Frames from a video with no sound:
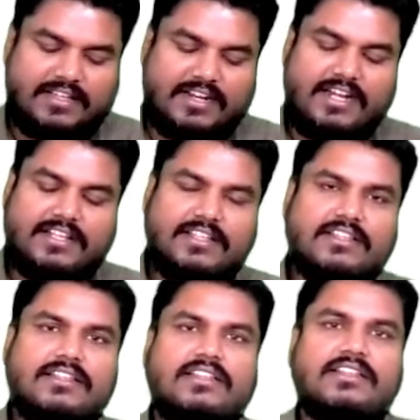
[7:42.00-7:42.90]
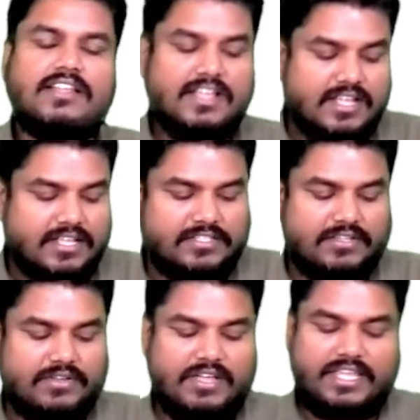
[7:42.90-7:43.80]
Right.
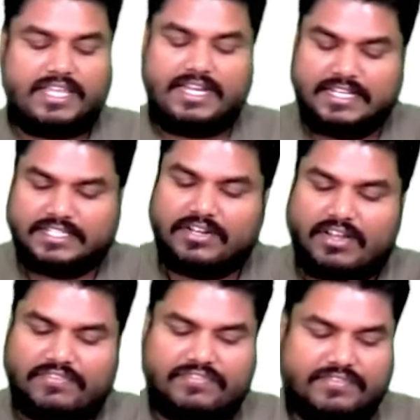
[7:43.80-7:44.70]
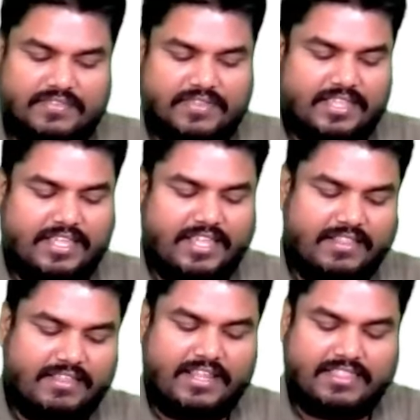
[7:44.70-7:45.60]
So instead of
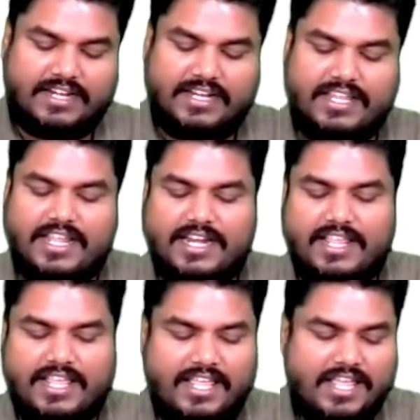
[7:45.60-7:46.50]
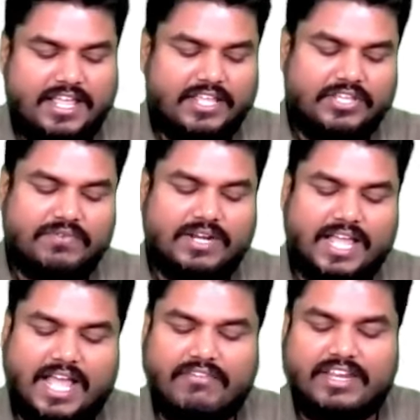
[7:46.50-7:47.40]
in, in the DNA, you will
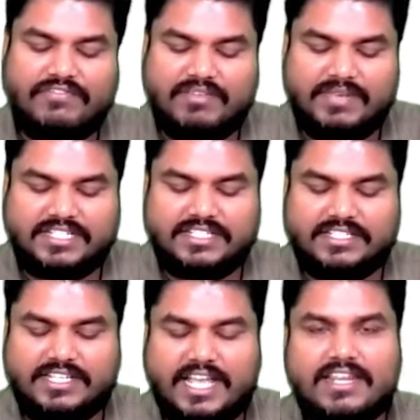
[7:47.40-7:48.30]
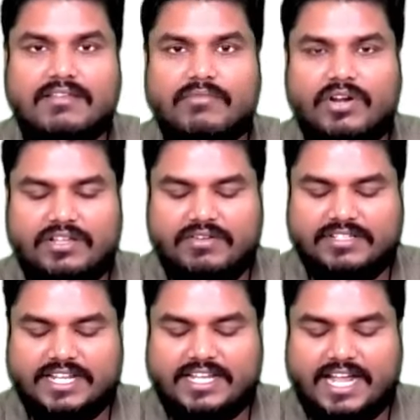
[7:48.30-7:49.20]
have information carrying
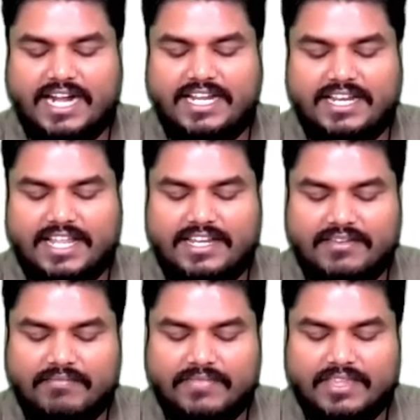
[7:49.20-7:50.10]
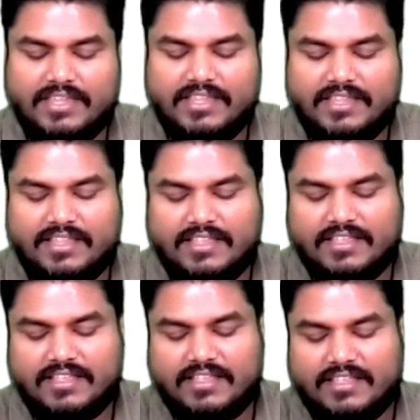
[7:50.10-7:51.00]
molecules like adenine,
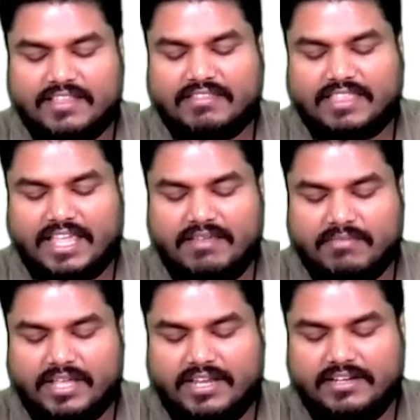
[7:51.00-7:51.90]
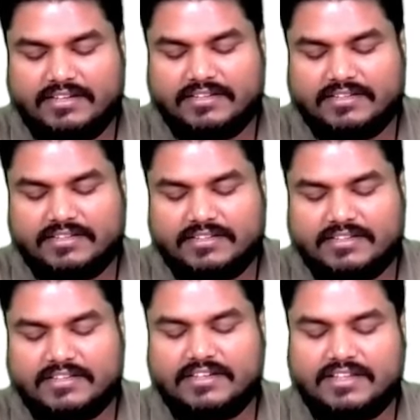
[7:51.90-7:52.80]
thymine,
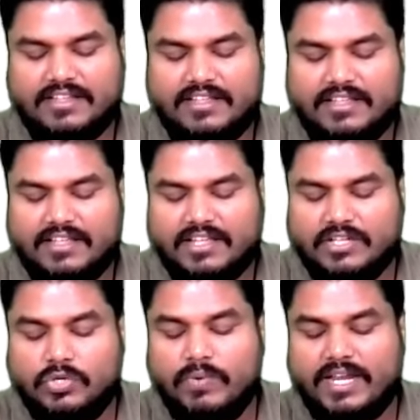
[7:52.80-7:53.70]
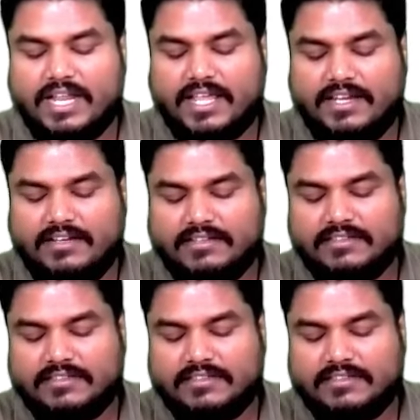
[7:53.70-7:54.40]
guanine,